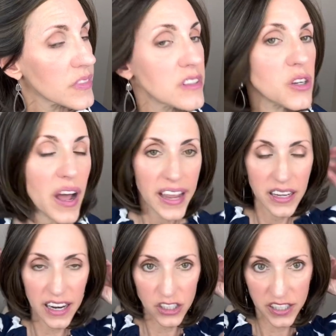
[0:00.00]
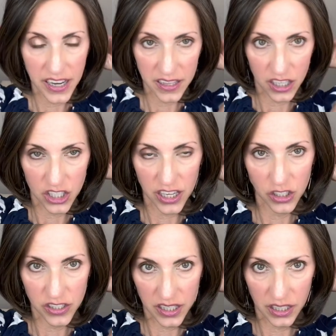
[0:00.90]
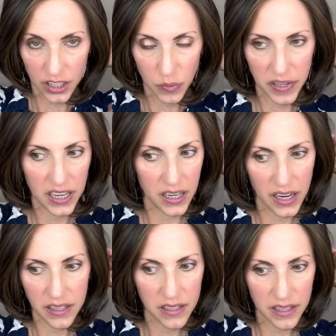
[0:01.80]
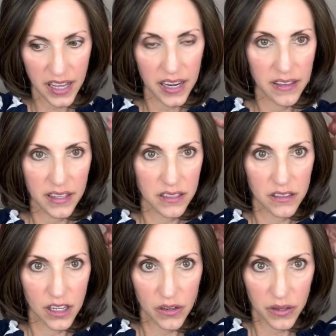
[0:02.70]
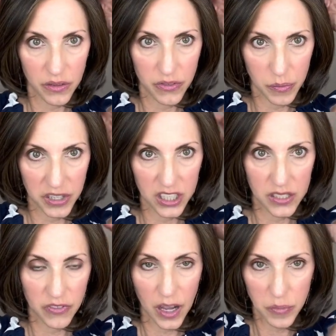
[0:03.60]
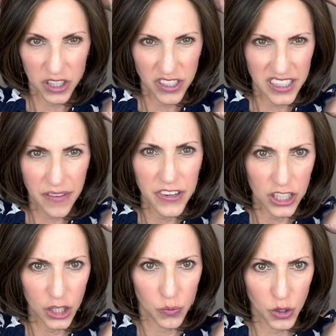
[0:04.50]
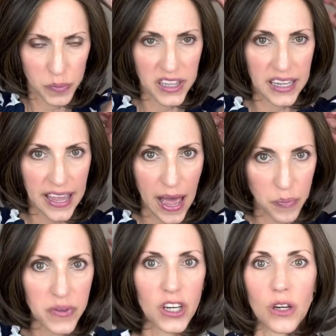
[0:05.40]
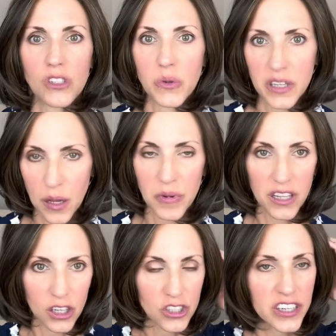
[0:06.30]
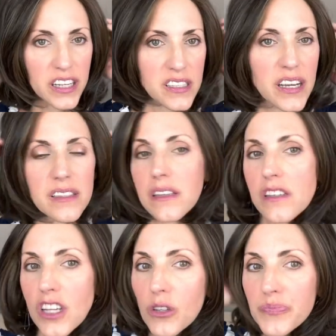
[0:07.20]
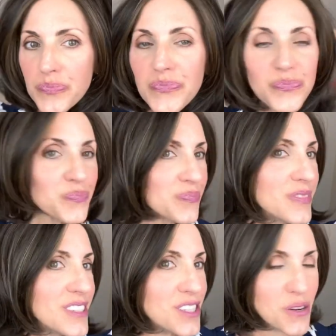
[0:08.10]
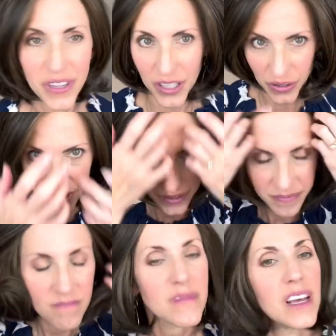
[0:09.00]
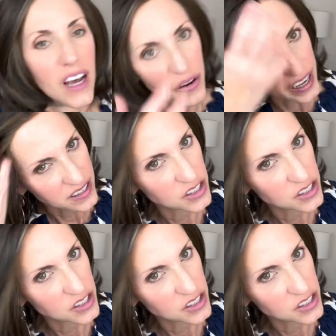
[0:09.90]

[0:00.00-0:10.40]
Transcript: So I could actually take the adjusters in a little bit. And other than that, I think, you know, it would fit me just fine, but there's definitely room in the cap, you know, to accommodate larger head sizes. So, so cute. Okay.